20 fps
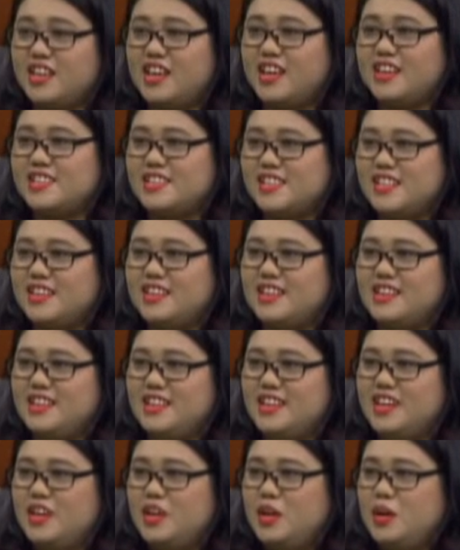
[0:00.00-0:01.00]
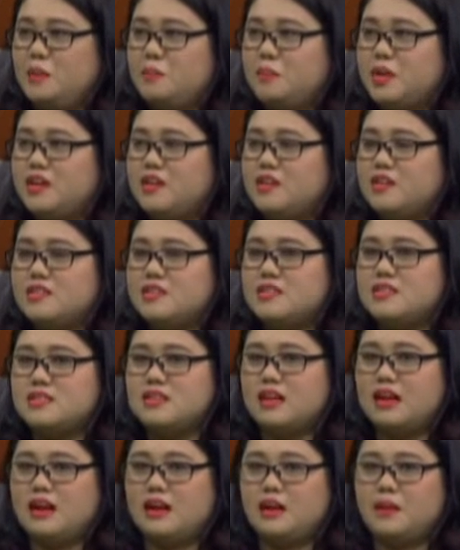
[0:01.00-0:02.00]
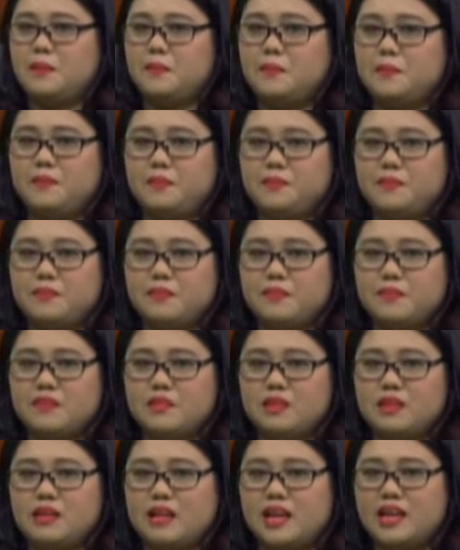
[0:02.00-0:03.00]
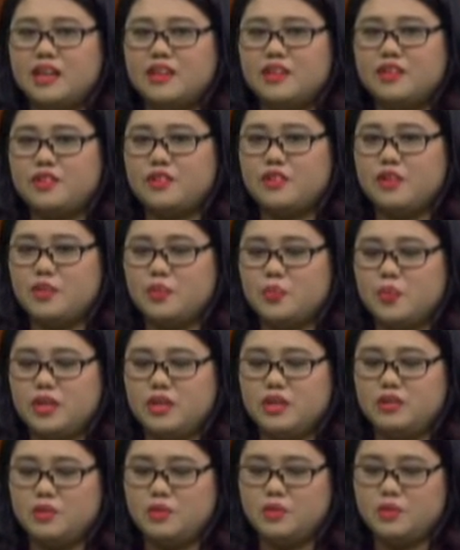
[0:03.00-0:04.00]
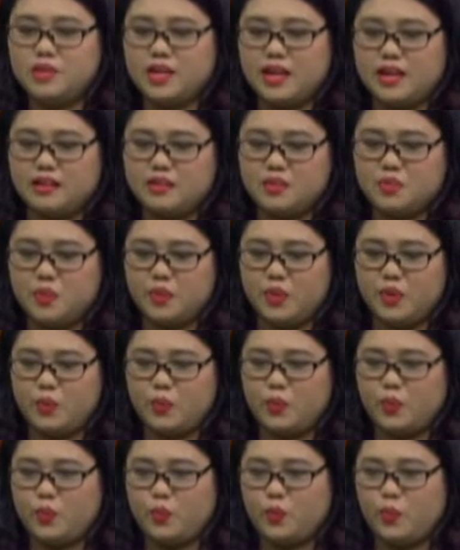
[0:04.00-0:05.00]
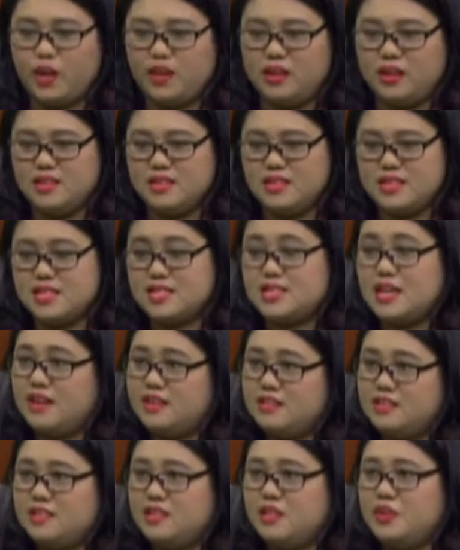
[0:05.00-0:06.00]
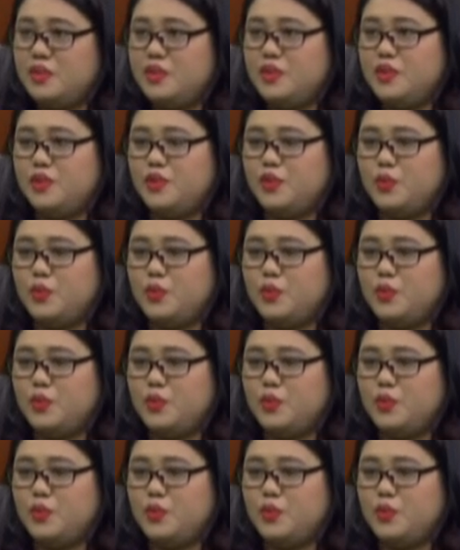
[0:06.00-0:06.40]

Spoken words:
actually. Because, like it or not, we know that in society, you know,